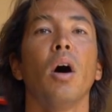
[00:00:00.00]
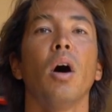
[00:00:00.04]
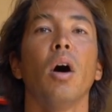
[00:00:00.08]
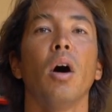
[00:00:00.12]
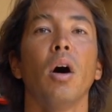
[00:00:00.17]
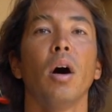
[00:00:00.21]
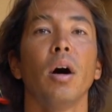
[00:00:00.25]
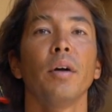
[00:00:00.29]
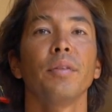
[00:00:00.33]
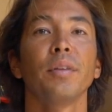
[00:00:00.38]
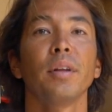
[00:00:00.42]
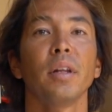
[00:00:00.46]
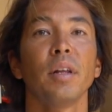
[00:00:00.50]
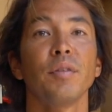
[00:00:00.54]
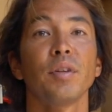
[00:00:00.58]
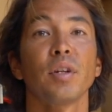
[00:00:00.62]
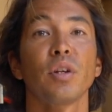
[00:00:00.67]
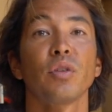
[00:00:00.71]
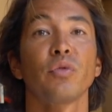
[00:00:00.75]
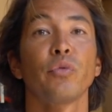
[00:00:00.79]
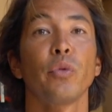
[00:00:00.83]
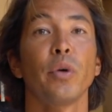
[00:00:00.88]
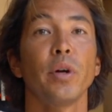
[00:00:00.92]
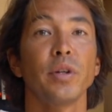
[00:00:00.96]
on the
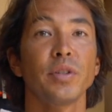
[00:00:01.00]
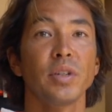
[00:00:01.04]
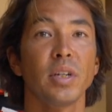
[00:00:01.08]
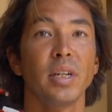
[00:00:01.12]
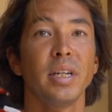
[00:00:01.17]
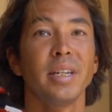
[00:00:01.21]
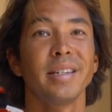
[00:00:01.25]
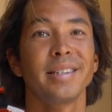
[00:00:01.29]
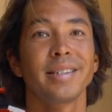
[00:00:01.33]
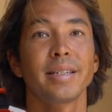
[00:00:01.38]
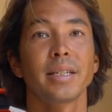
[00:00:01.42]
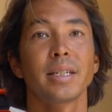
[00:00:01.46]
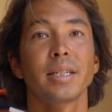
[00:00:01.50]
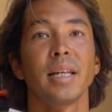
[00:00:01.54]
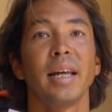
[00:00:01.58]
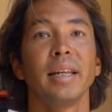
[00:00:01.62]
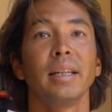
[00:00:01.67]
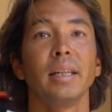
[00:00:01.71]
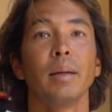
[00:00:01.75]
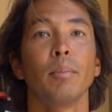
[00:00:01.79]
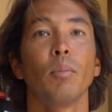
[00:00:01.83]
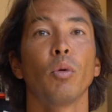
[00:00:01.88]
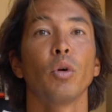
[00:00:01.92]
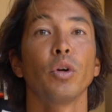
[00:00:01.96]
Levitaz foils is
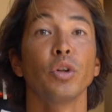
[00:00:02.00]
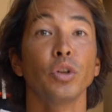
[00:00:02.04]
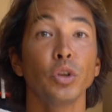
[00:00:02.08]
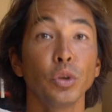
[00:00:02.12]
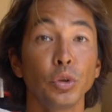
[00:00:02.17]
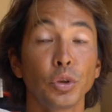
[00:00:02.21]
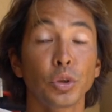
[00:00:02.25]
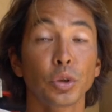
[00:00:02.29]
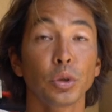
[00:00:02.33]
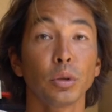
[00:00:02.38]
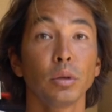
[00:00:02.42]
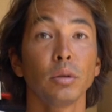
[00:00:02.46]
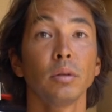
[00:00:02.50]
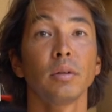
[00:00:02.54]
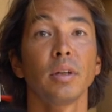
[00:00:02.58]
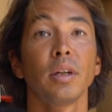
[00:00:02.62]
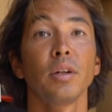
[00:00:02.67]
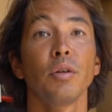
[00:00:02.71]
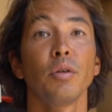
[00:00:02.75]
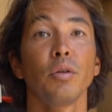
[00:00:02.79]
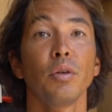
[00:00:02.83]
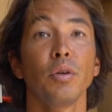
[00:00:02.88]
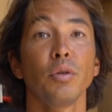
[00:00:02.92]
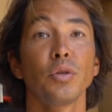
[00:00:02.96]
slightly more neutral
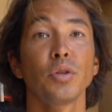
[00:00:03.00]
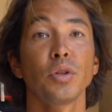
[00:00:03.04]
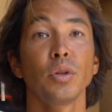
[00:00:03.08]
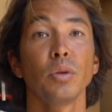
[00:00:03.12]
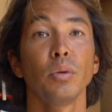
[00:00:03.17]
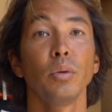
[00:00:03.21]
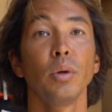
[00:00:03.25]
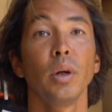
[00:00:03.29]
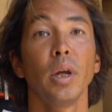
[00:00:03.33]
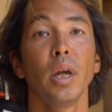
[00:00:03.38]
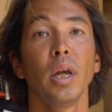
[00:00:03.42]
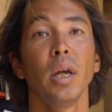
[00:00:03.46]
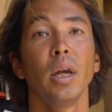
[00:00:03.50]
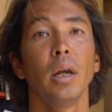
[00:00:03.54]
than you're used to,